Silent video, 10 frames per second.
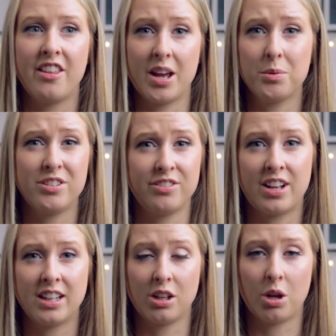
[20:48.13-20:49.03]
they would have
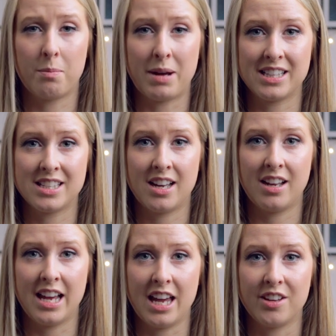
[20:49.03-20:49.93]
felt a lot better
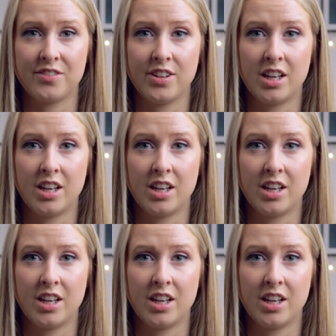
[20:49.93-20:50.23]
if